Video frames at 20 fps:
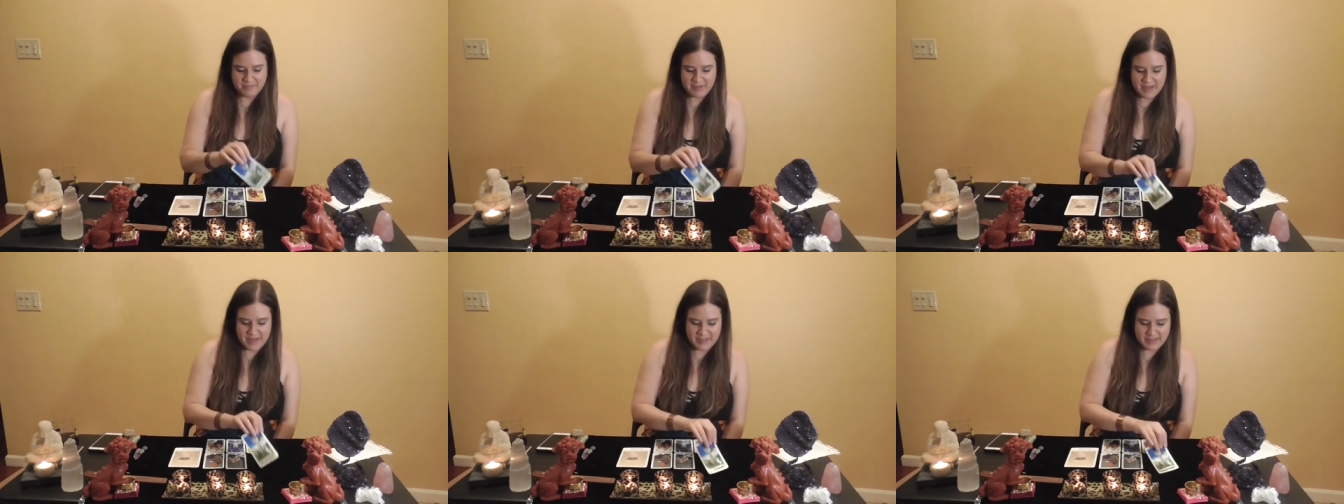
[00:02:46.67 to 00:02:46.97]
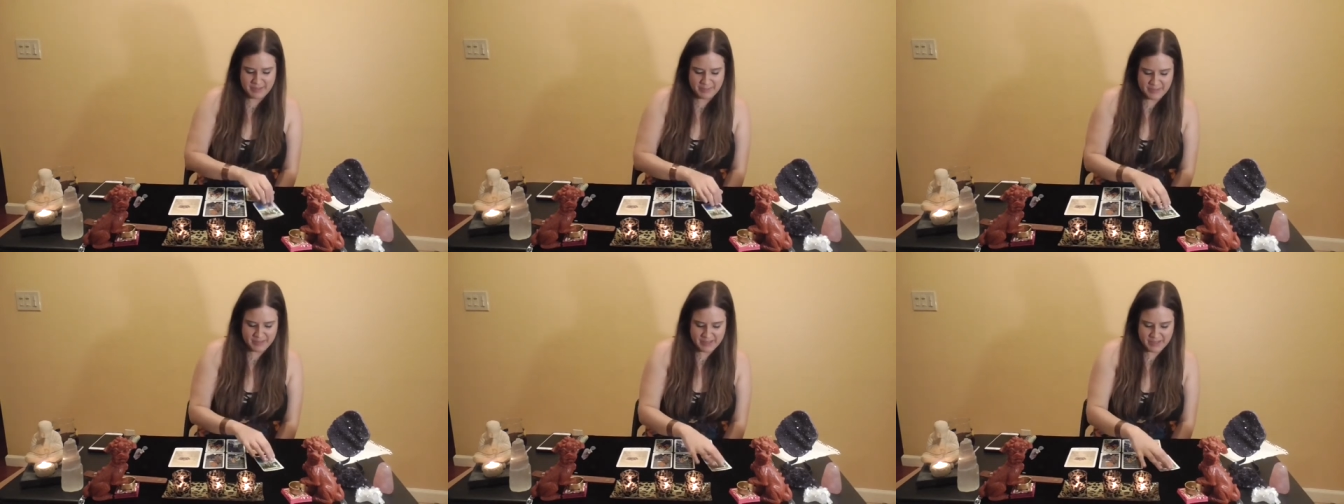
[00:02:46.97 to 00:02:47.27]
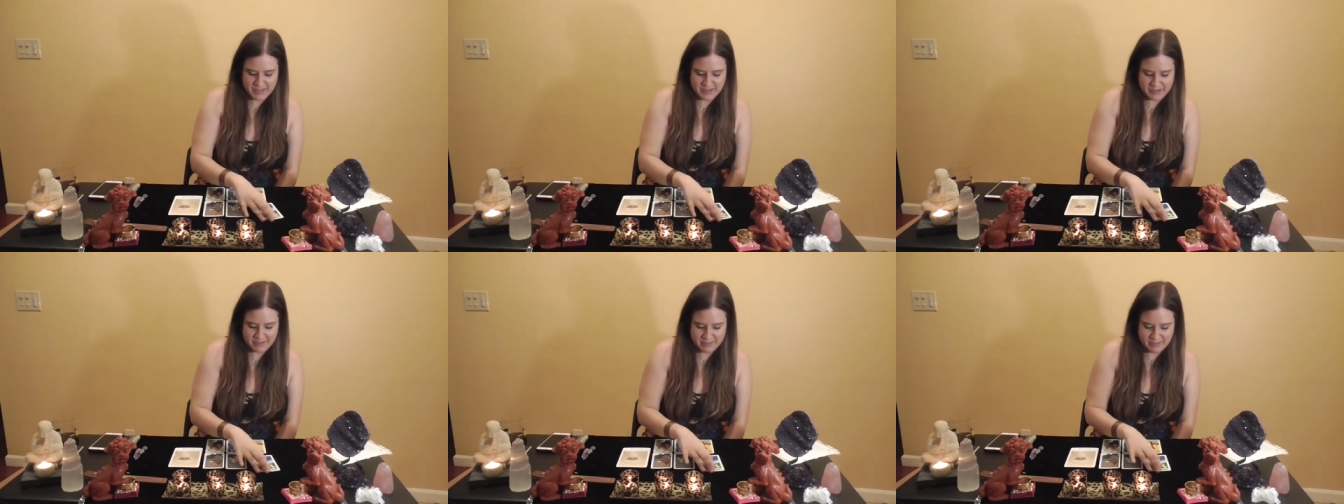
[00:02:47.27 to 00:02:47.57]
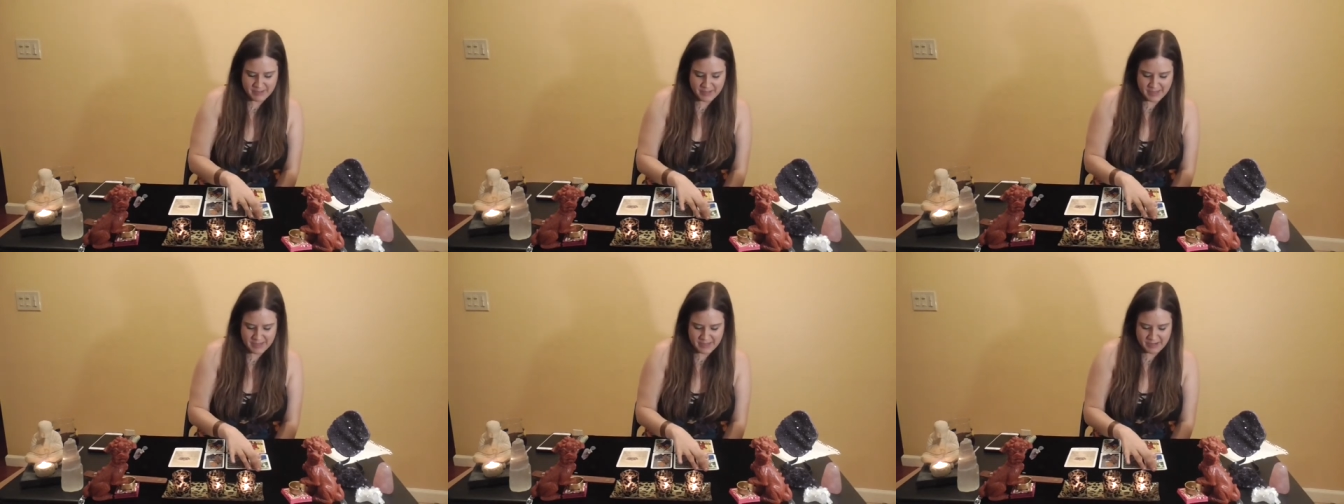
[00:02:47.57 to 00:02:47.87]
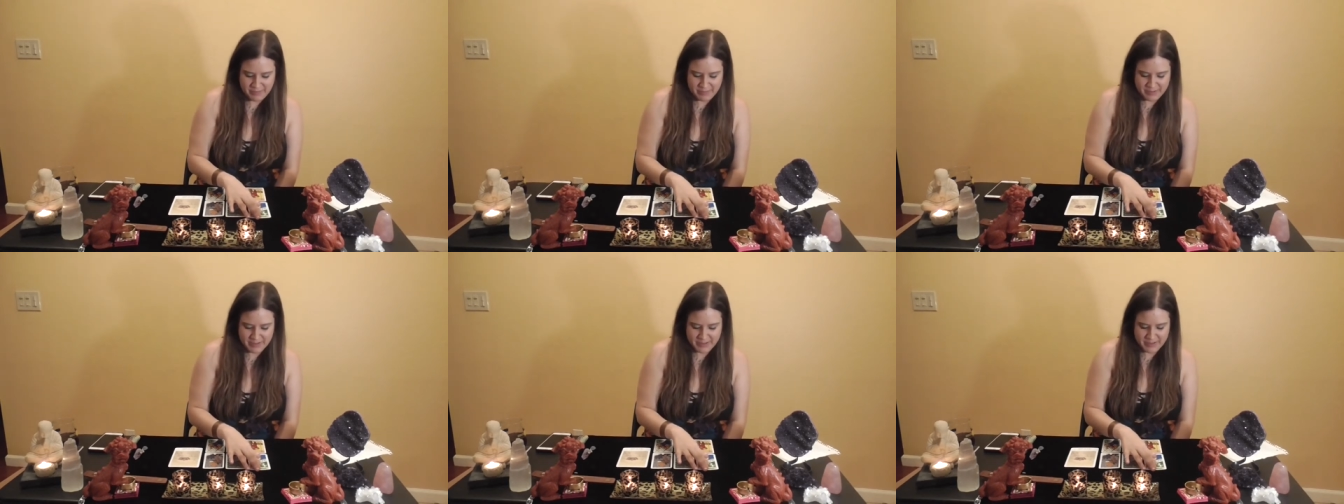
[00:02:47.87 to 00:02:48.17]
And let me tell you
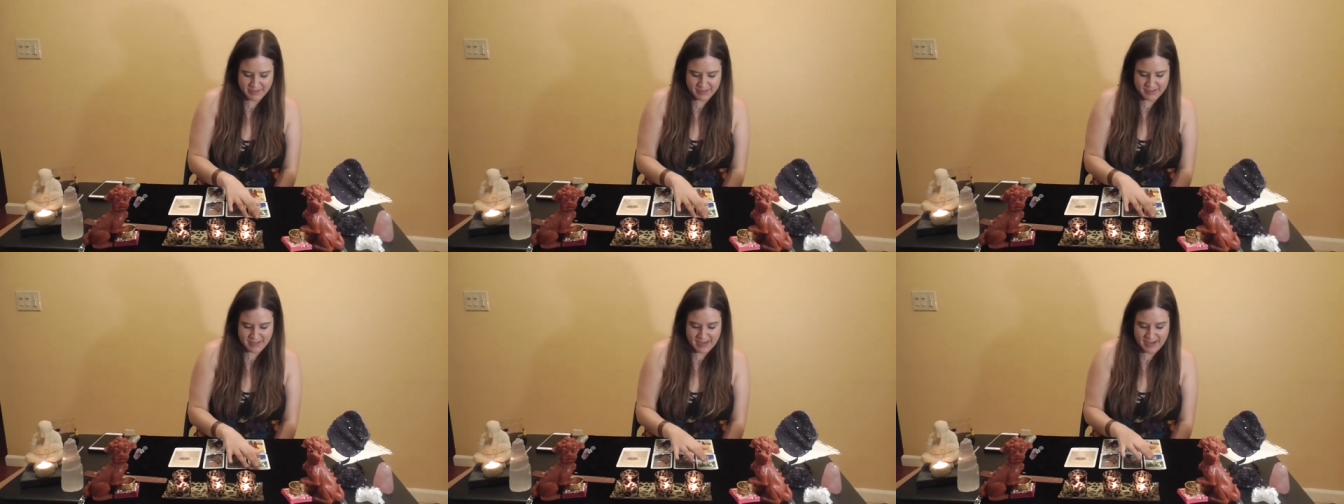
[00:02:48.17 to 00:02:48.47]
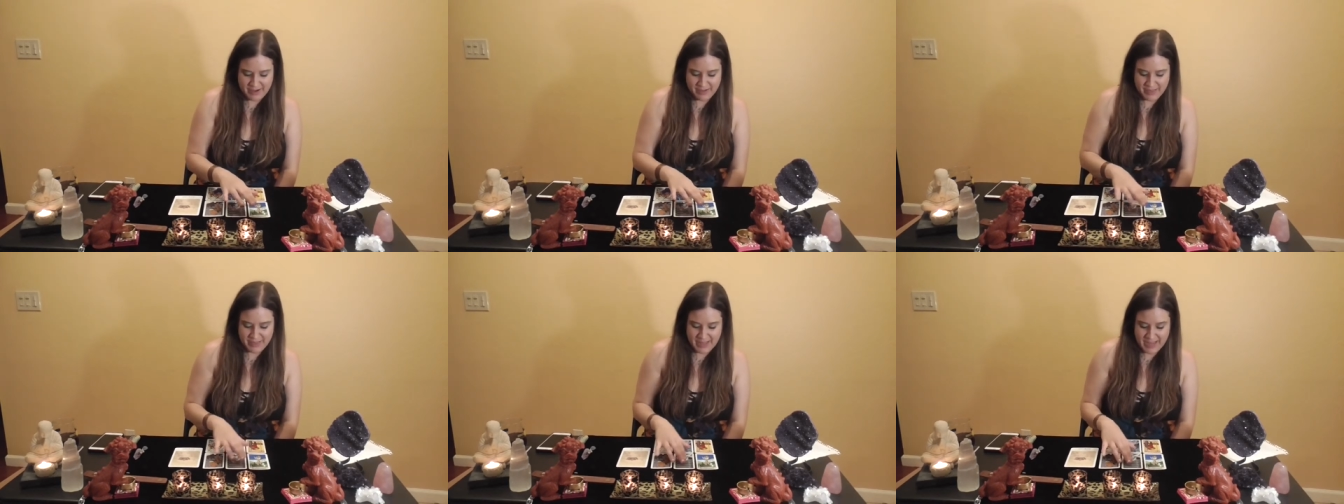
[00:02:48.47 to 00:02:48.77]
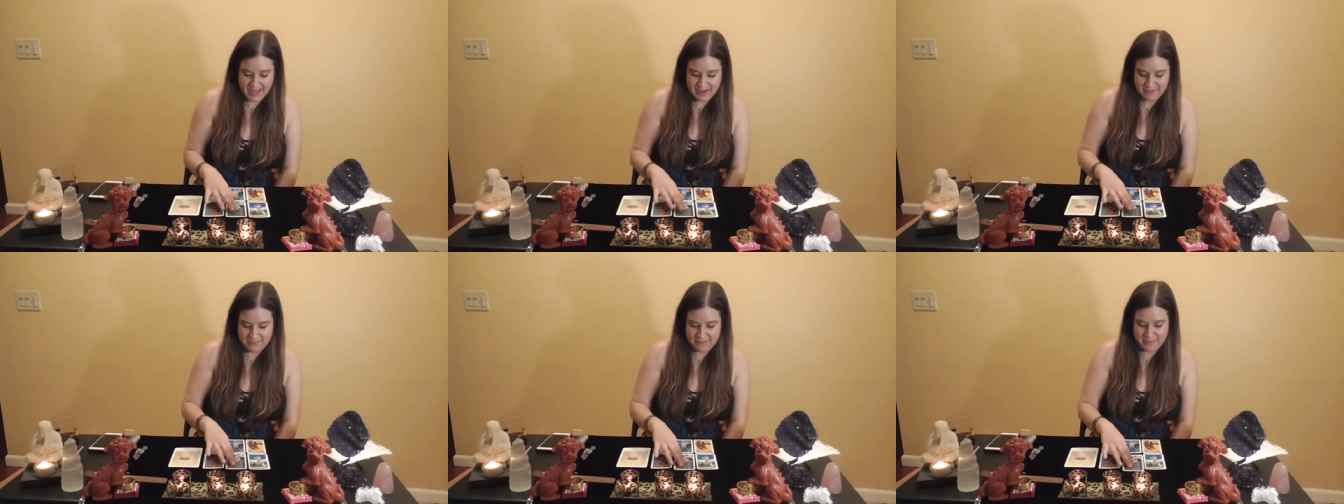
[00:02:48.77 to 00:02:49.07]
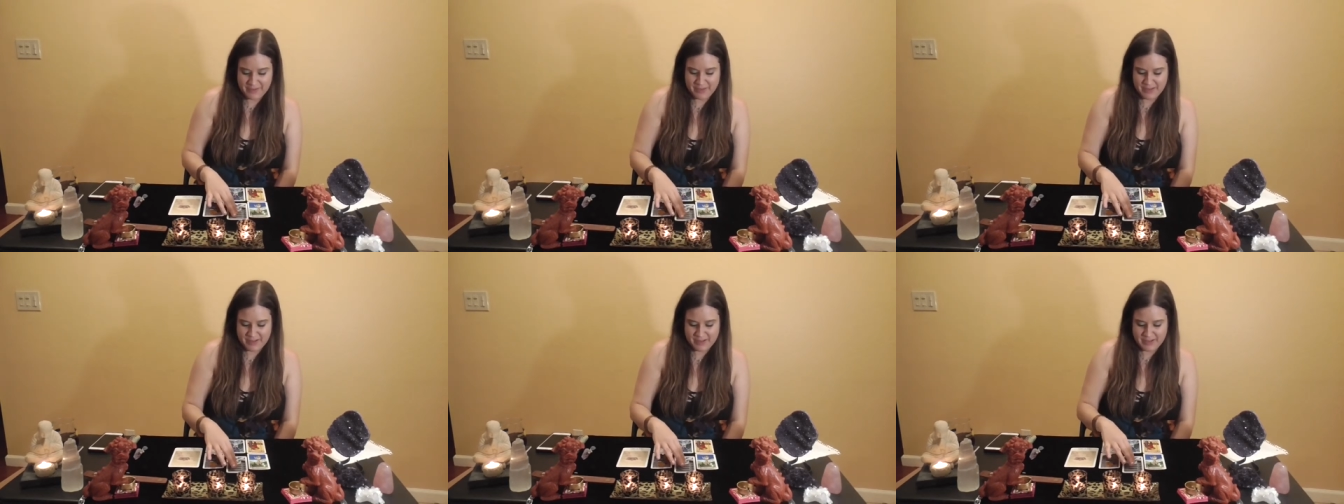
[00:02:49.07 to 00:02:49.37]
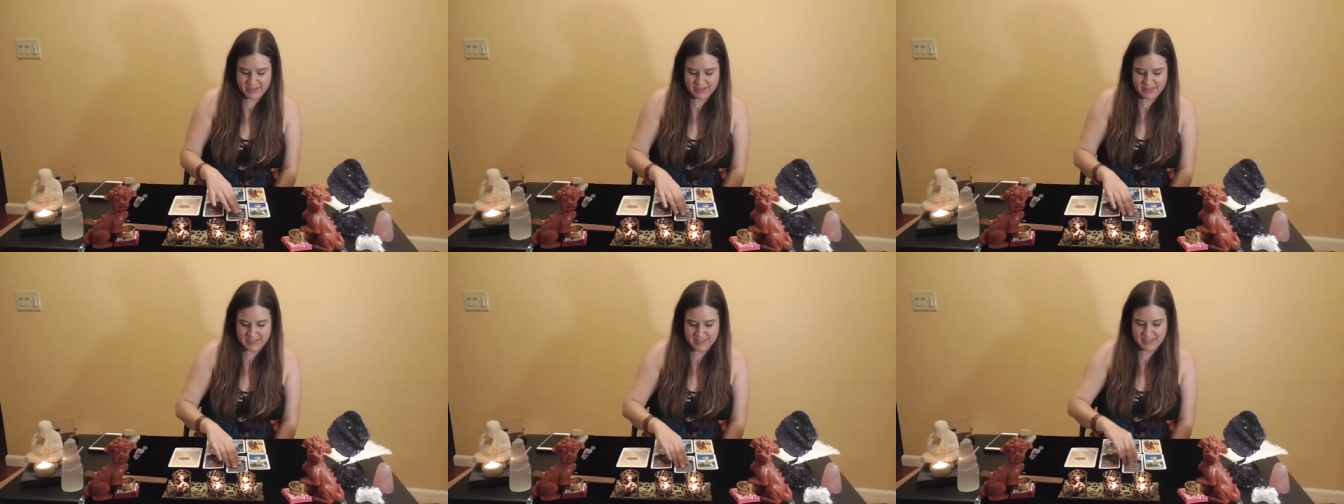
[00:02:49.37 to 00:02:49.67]
why. Because how they
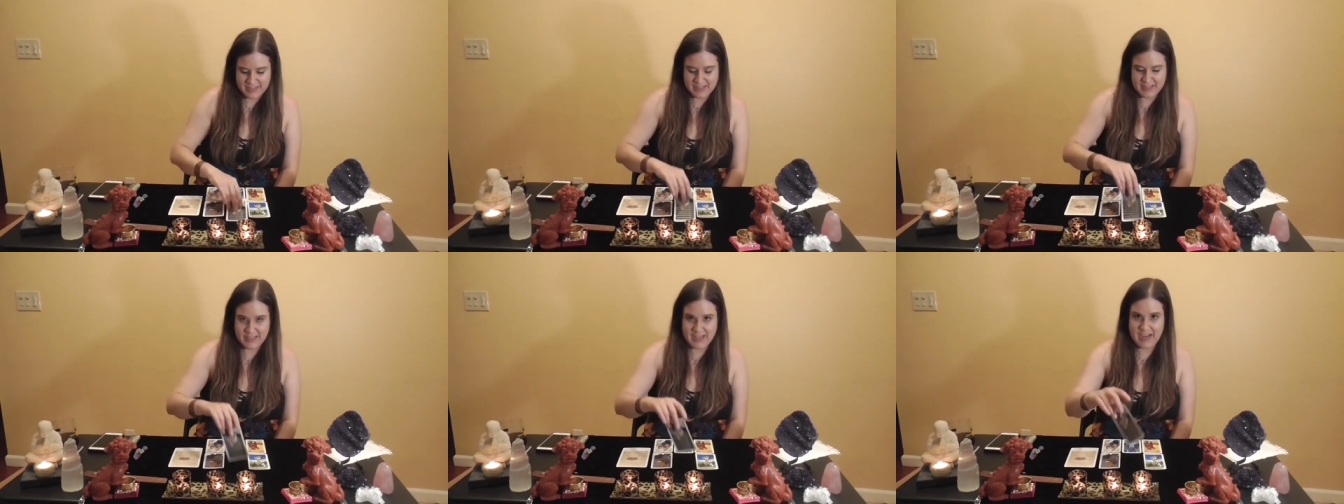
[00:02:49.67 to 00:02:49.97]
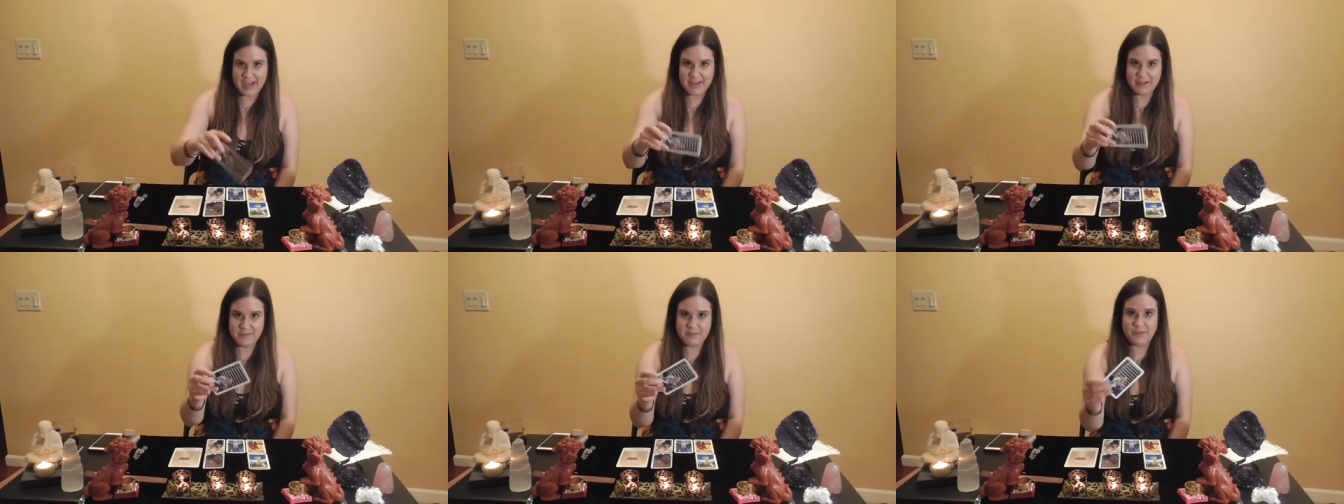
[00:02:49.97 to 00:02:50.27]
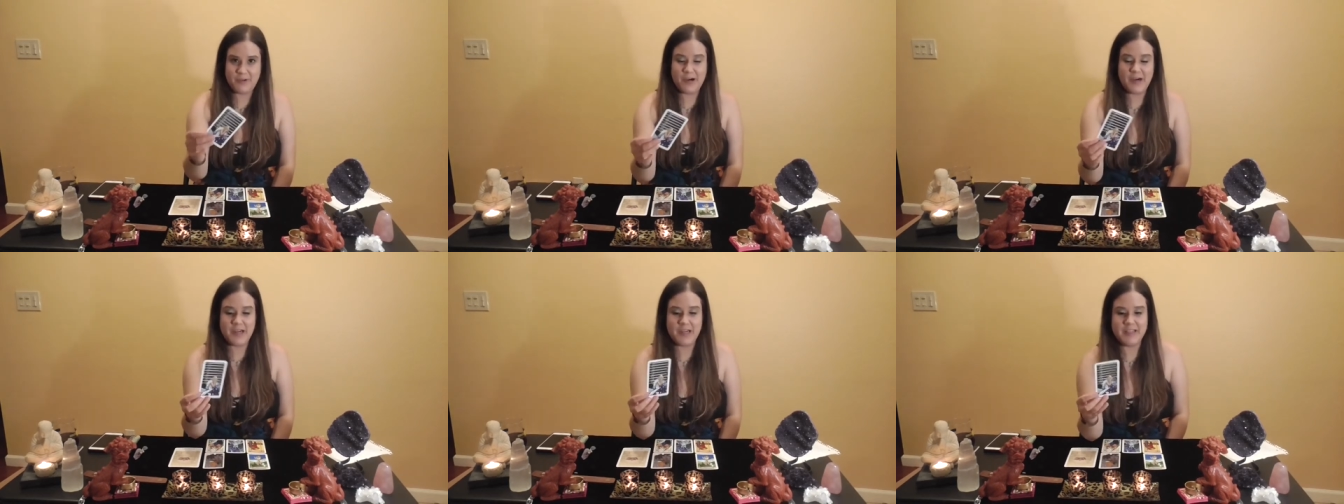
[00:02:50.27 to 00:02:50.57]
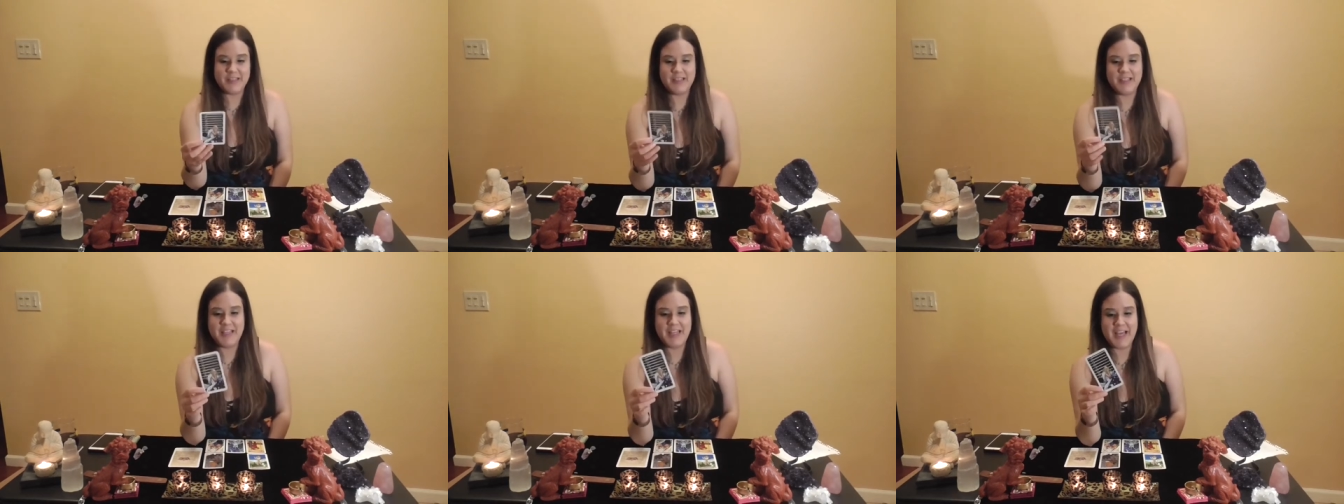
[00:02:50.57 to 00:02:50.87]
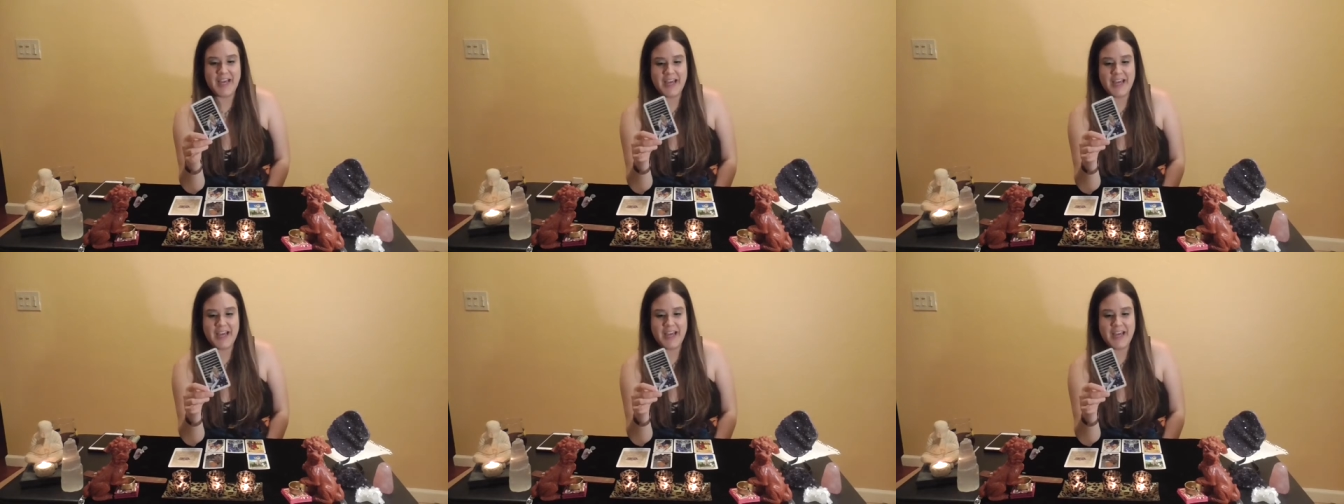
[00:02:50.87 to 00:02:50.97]
feel is a Nine of Wands.